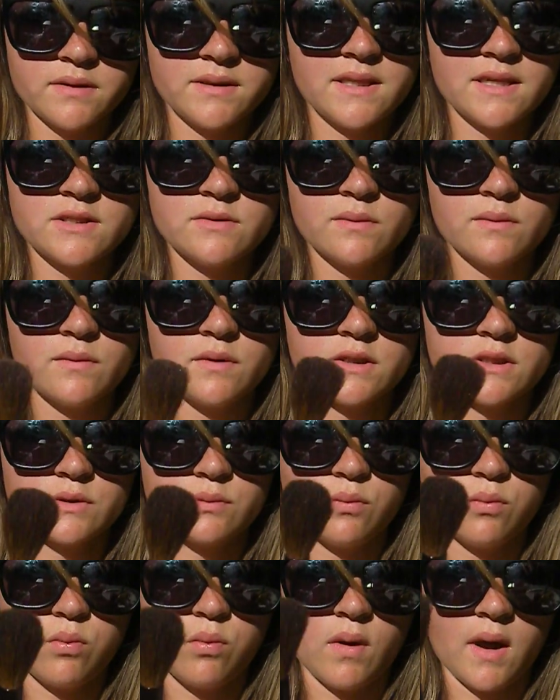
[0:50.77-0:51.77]
But this one
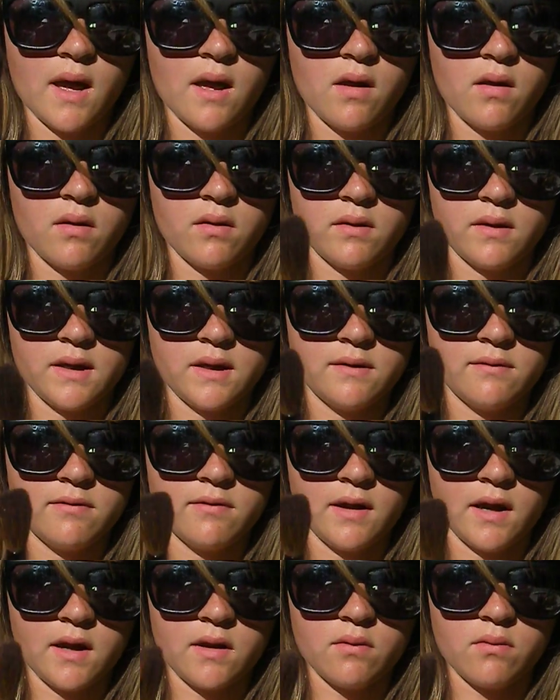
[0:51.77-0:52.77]
works well, like
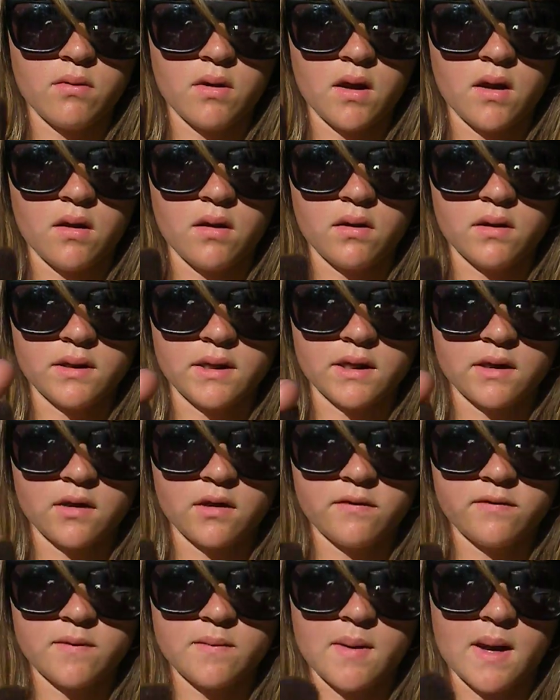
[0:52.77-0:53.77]
very well, and I
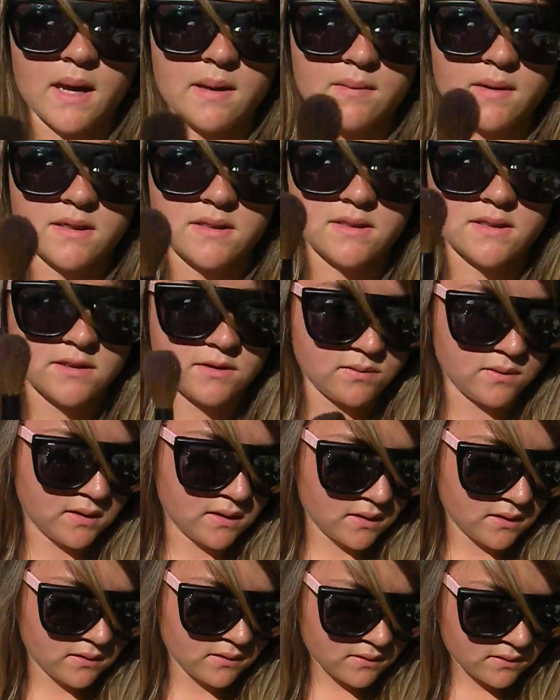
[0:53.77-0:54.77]
got it from IMATS this
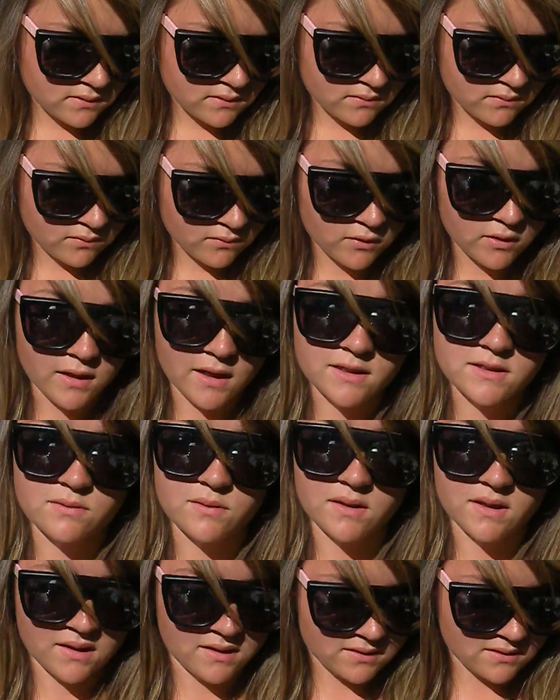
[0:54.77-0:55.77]
weekend, well,
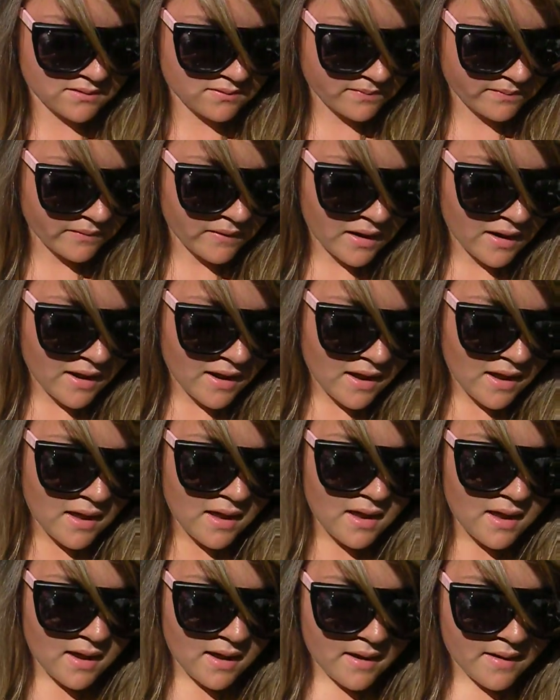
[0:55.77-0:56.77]
last weekend.
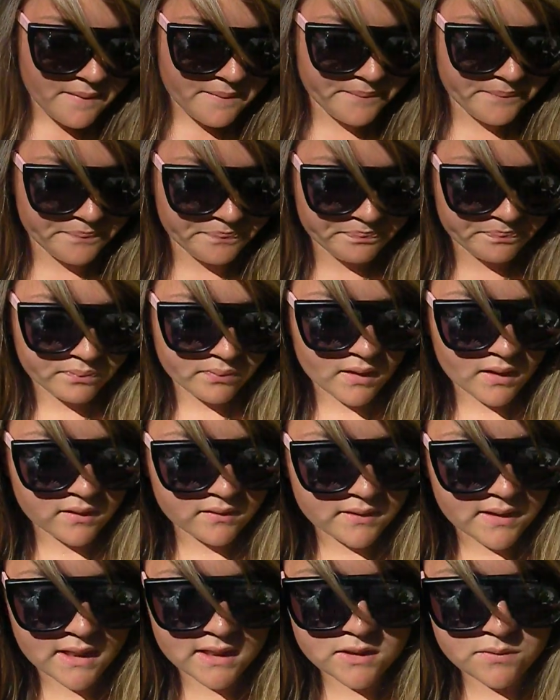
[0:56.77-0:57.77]
Um,
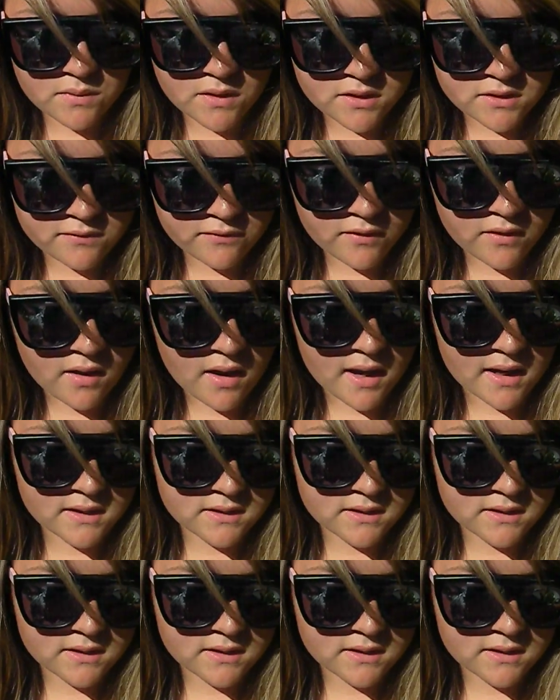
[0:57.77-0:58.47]
Next brush for